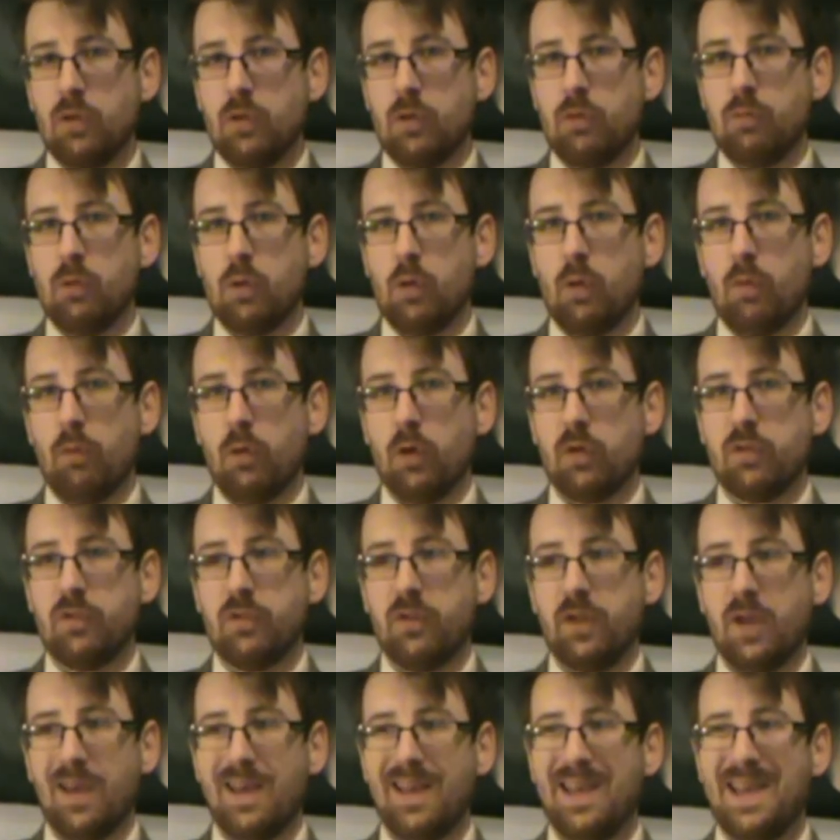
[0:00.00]
on the Raw
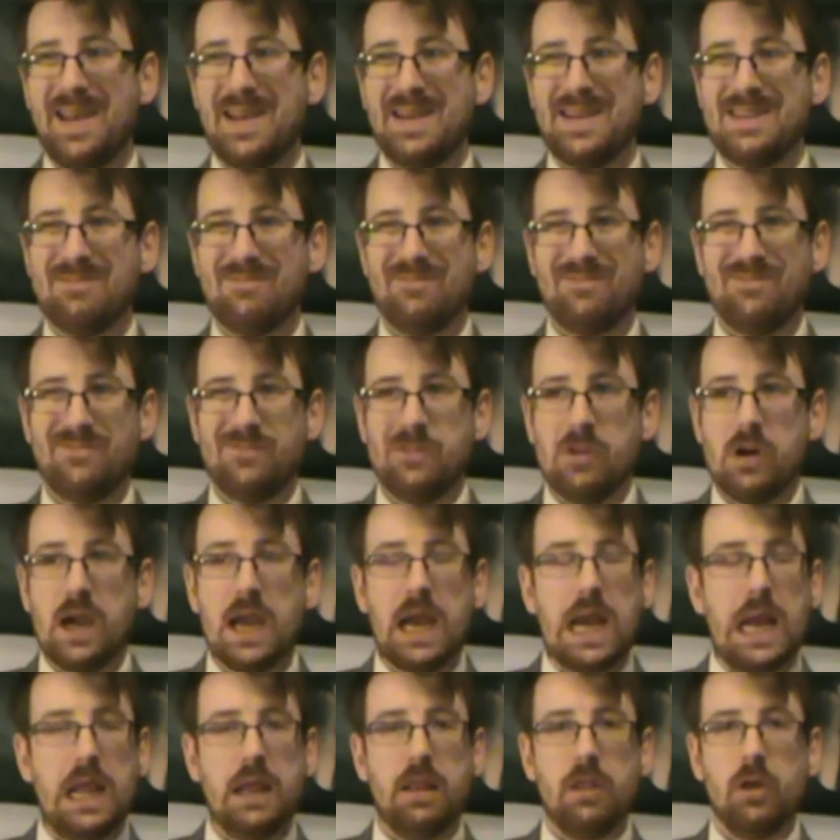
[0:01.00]
roster,
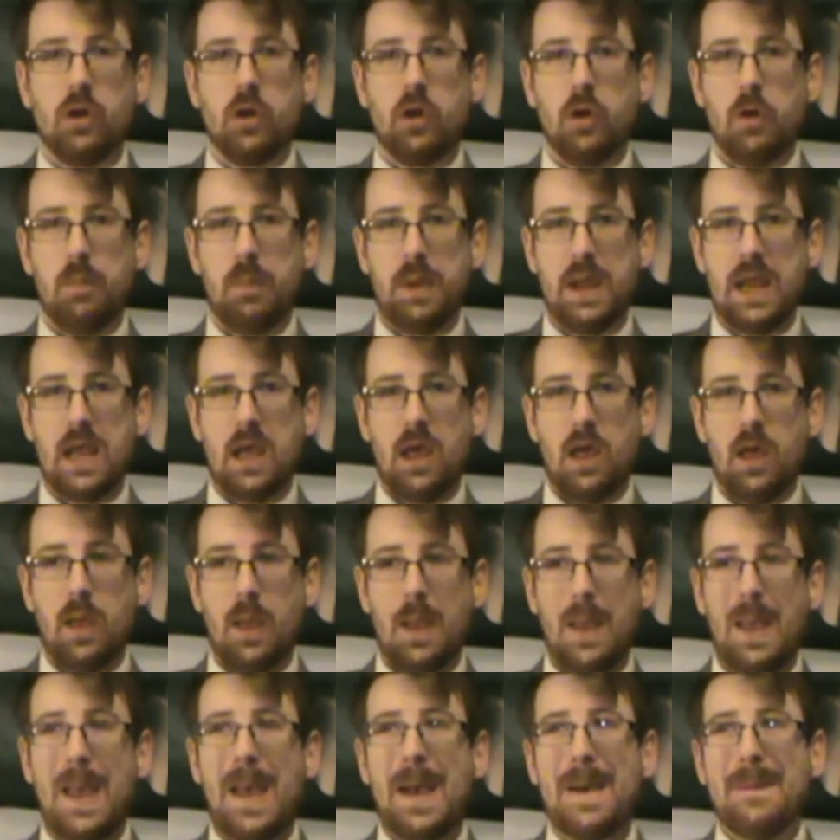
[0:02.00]
really, that could beat
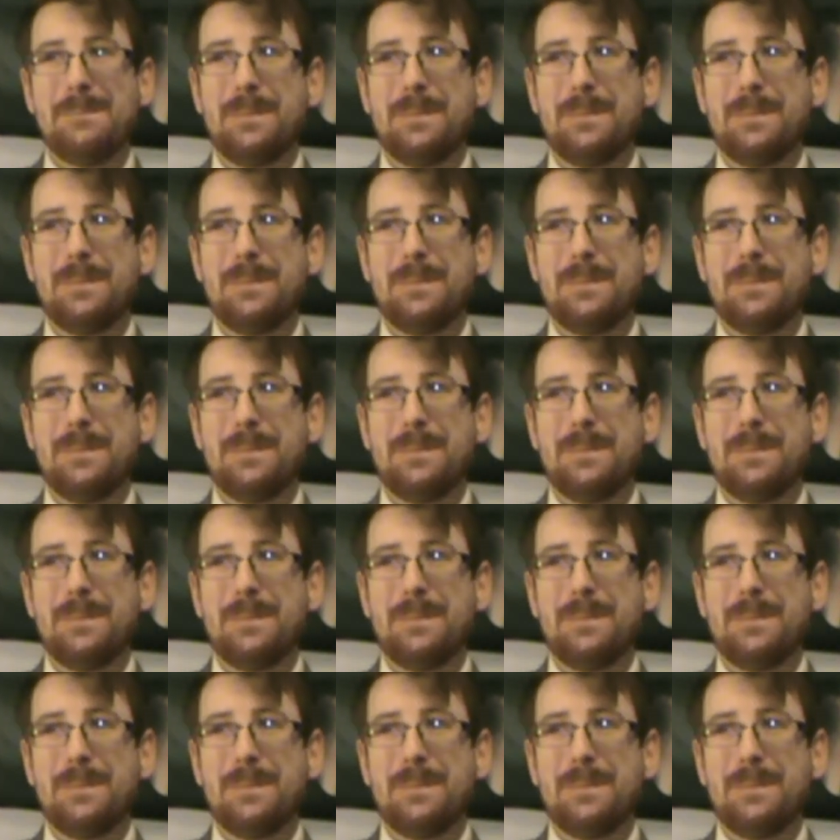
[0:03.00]
her.